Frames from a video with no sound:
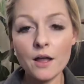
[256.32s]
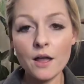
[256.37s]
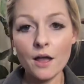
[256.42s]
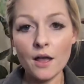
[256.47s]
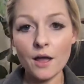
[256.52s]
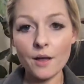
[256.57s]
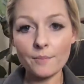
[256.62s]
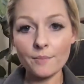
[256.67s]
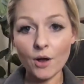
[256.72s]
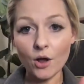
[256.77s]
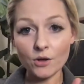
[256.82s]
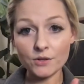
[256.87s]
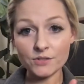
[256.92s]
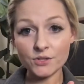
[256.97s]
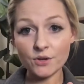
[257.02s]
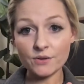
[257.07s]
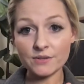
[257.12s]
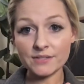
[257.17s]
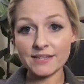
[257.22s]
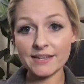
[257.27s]
I'm
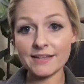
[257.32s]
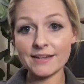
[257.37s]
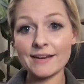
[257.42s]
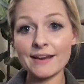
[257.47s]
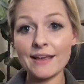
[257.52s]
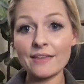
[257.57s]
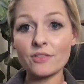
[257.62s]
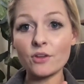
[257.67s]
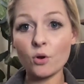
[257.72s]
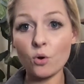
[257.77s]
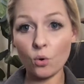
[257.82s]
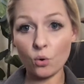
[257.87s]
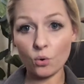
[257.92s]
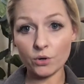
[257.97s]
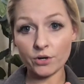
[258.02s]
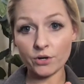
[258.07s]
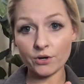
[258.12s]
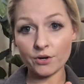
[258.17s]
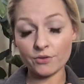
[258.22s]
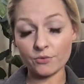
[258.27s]
also seated at the
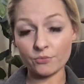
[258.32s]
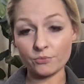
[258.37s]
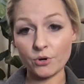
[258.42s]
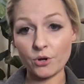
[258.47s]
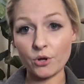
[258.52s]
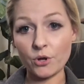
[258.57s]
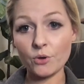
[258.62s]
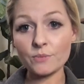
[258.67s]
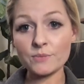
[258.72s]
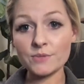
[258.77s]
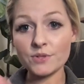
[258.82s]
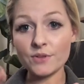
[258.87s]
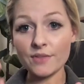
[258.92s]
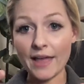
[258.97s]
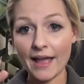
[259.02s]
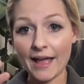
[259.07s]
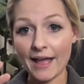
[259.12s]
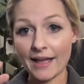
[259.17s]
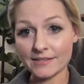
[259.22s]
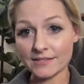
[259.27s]
corner of the room, so
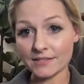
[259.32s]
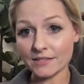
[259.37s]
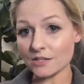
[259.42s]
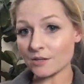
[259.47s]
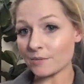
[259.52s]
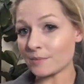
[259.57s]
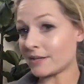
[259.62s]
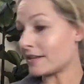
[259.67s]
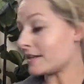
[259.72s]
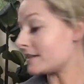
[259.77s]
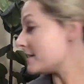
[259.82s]
that adds a little bit of